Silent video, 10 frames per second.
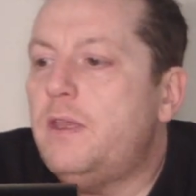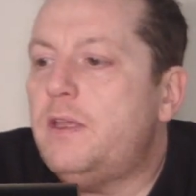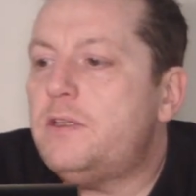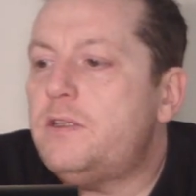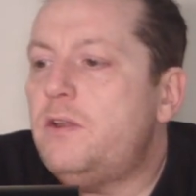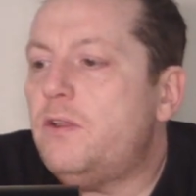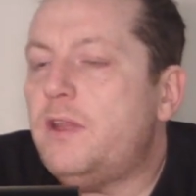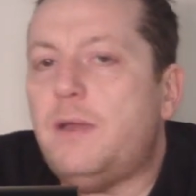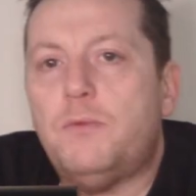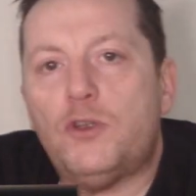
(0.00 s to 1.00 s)
it's not
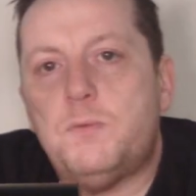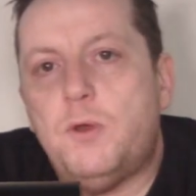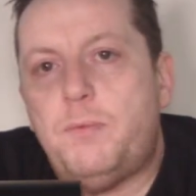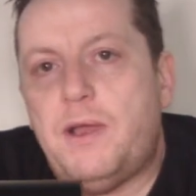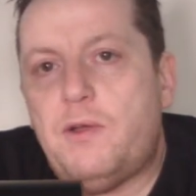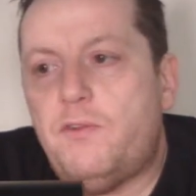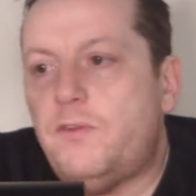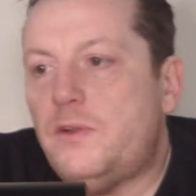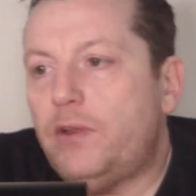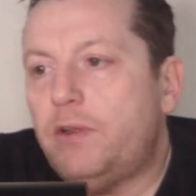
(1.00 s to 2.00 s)
that much more
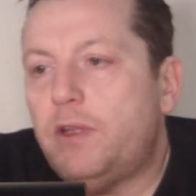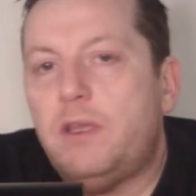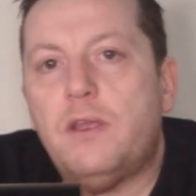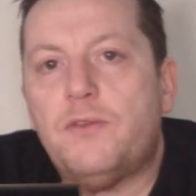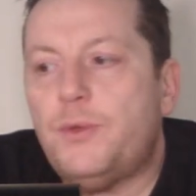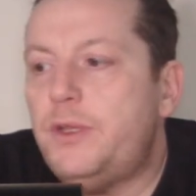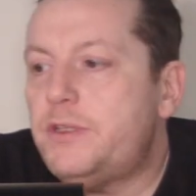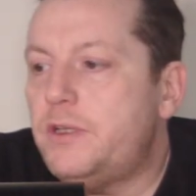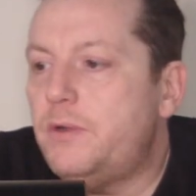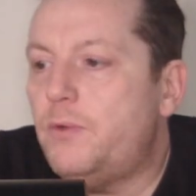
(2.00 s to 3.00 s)
powerful than the 3
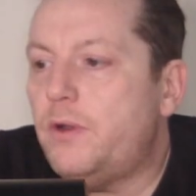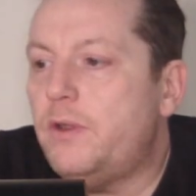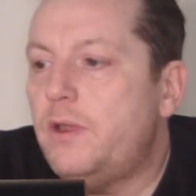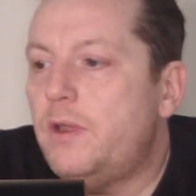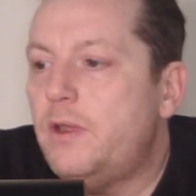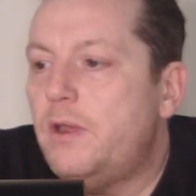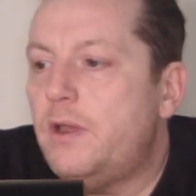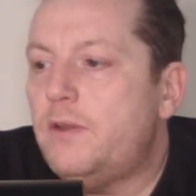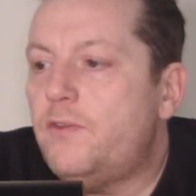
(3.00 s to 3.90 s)
turn one and